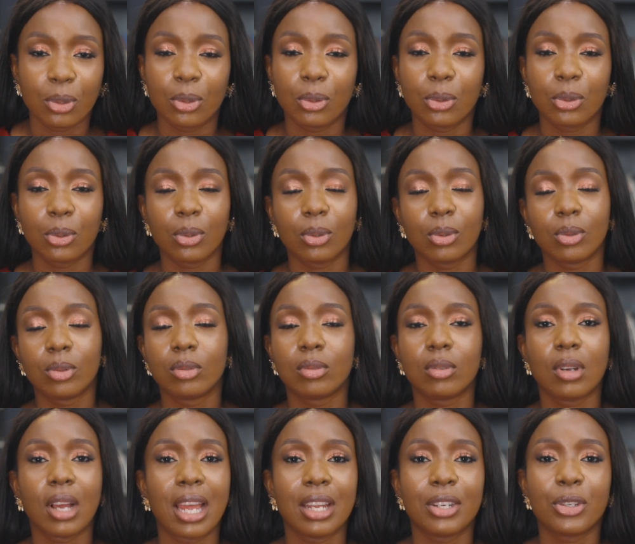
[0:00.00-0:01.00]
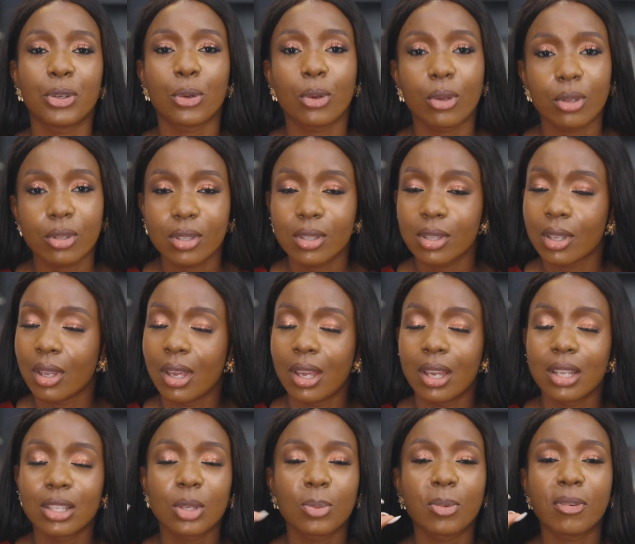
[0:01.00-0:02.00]

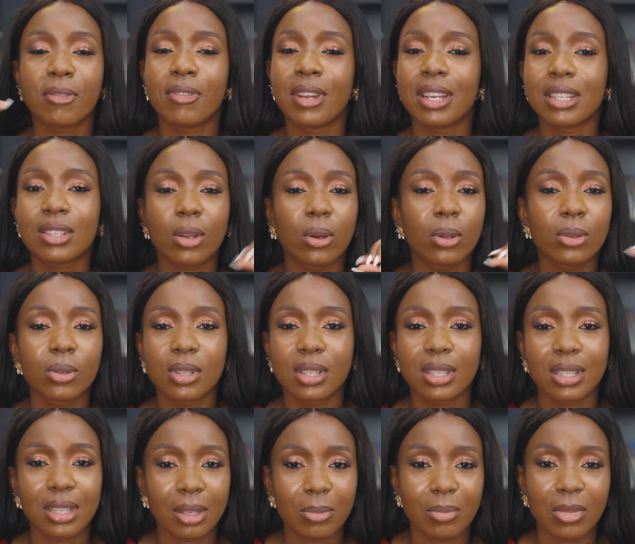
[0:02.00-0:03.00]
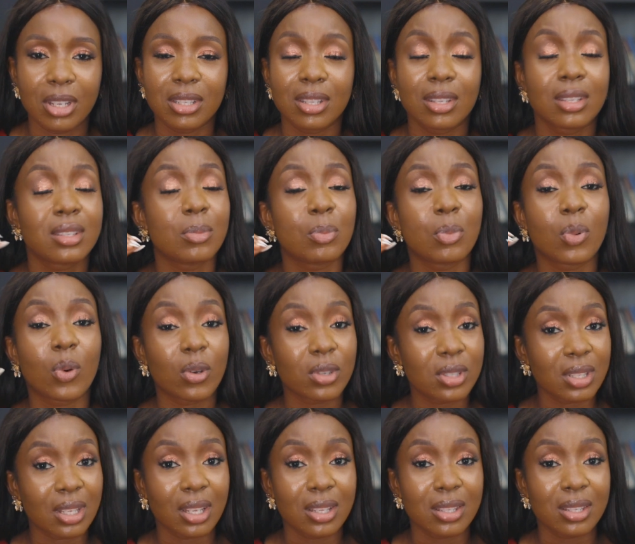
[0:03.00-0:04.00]
to prevent all those statements, it's
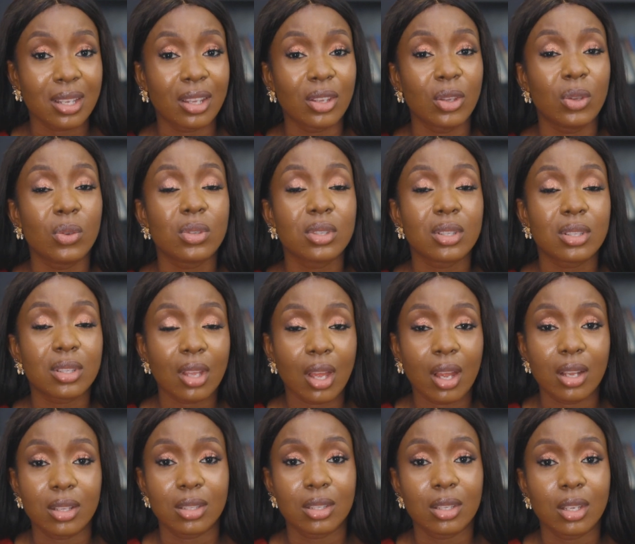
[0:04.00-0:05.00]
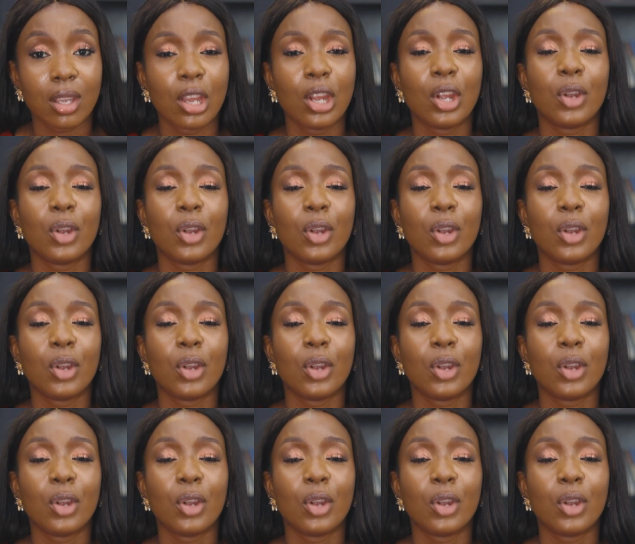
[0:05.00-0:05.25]
important that you start